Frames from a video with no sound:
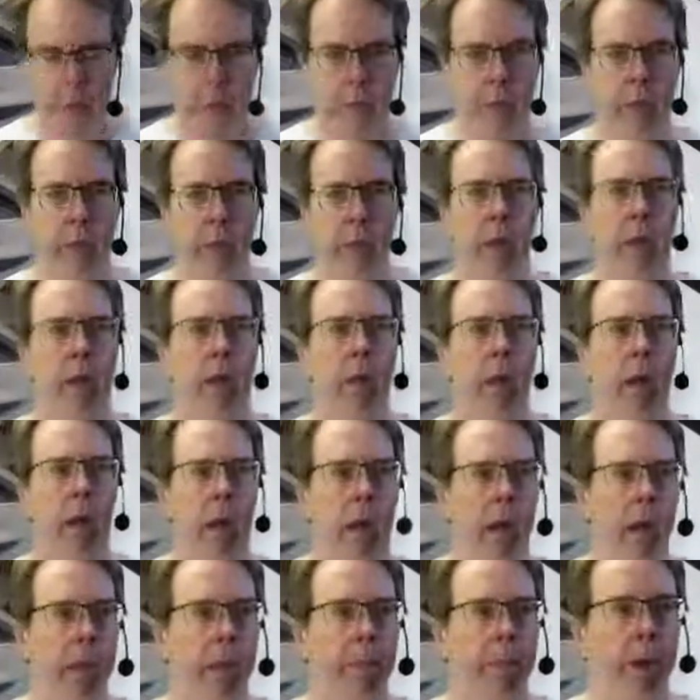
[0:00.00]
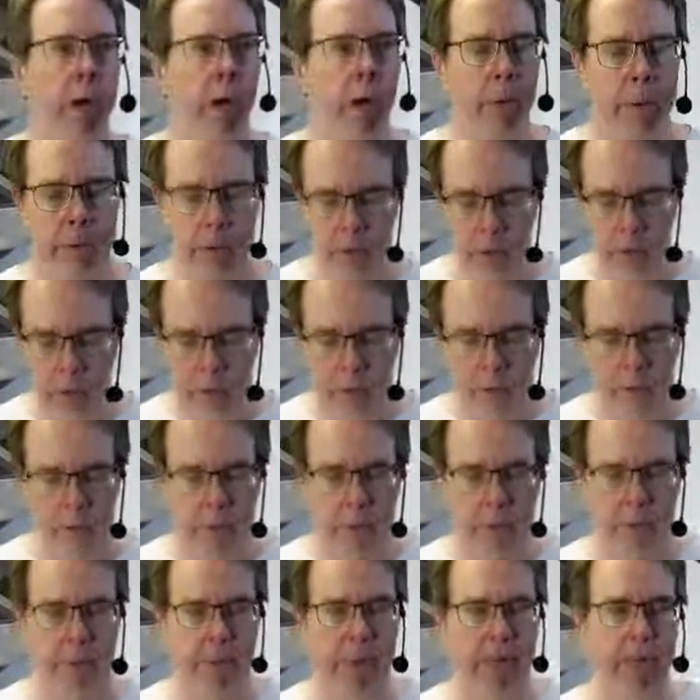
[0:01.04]
is I am always looking for
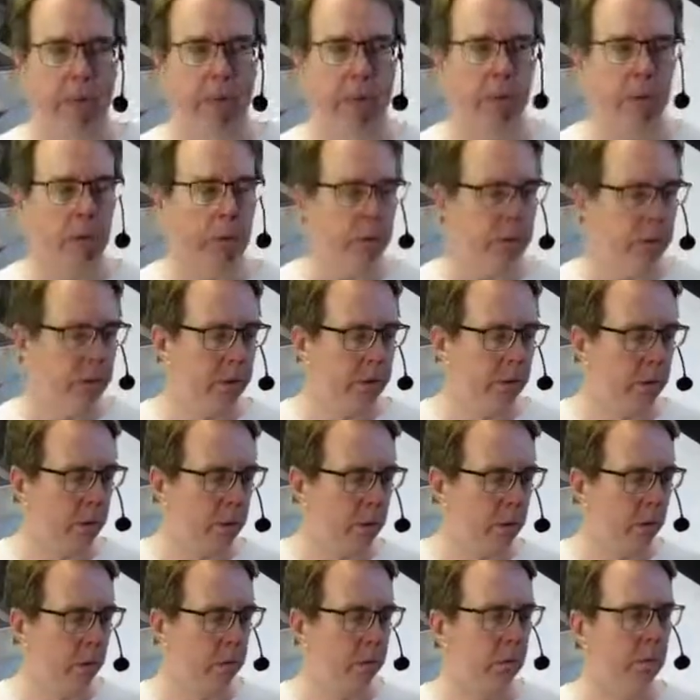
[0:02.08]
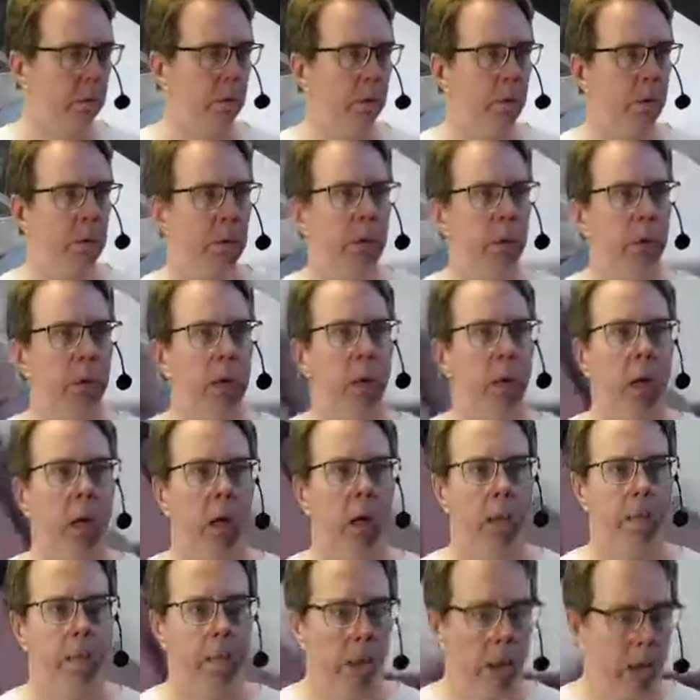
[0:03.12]
my pencil. So
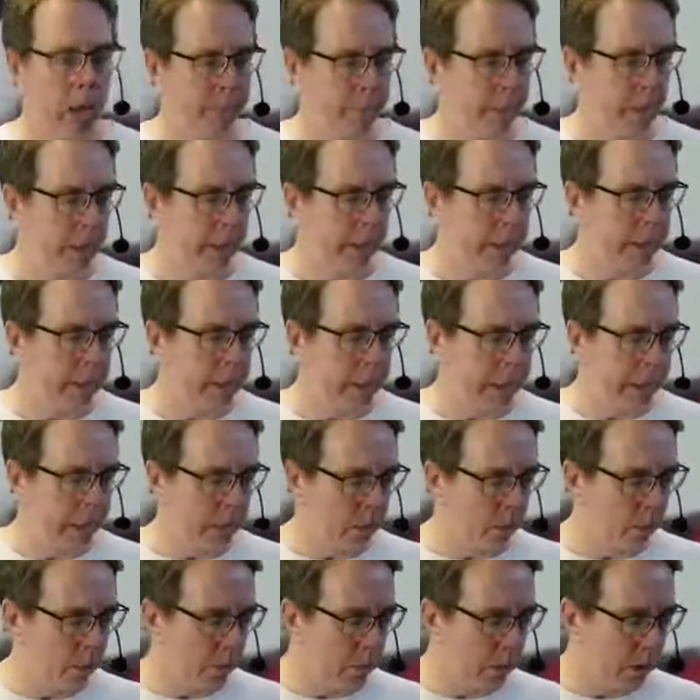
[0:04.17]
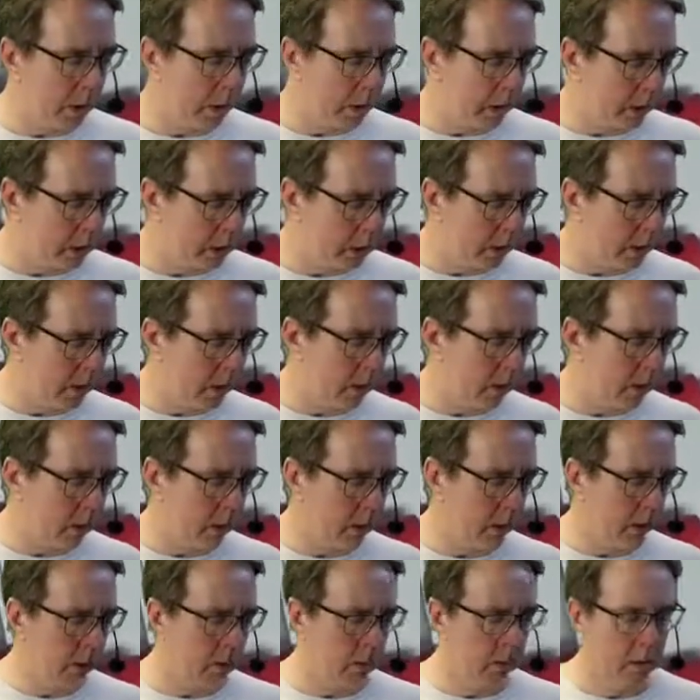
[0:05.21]
um, I'm going to take one of these
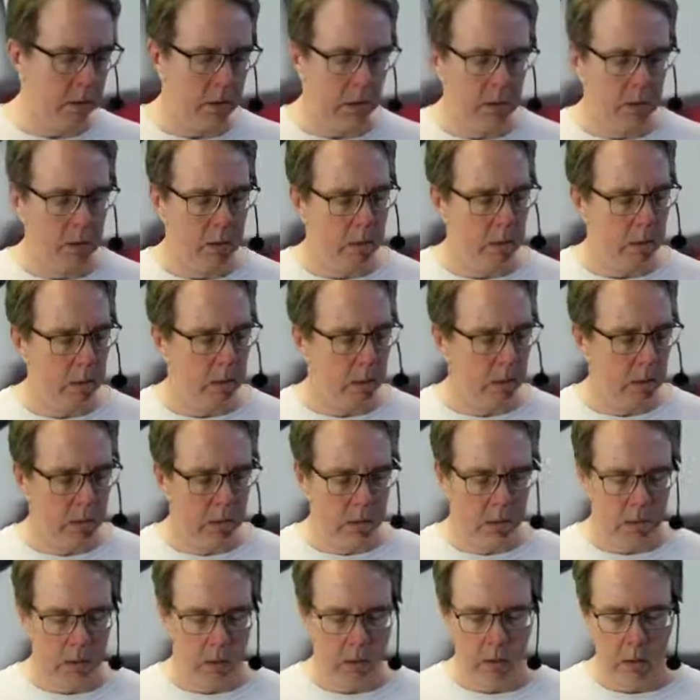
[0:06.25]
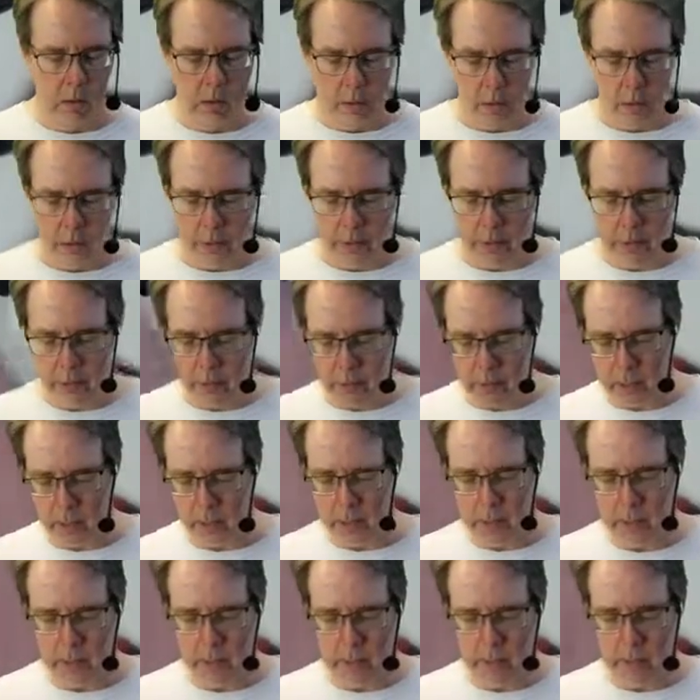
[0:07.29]
little coin
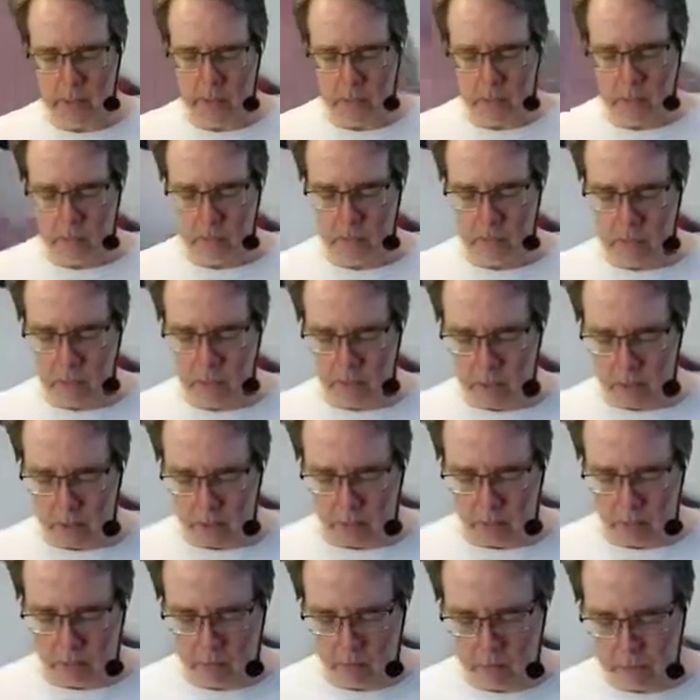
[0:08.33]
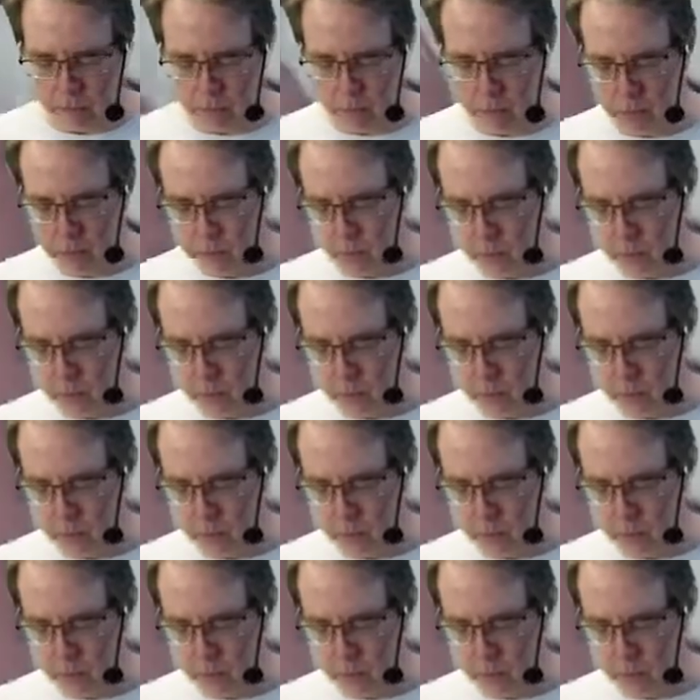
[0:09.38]
size, you know, uh, oops,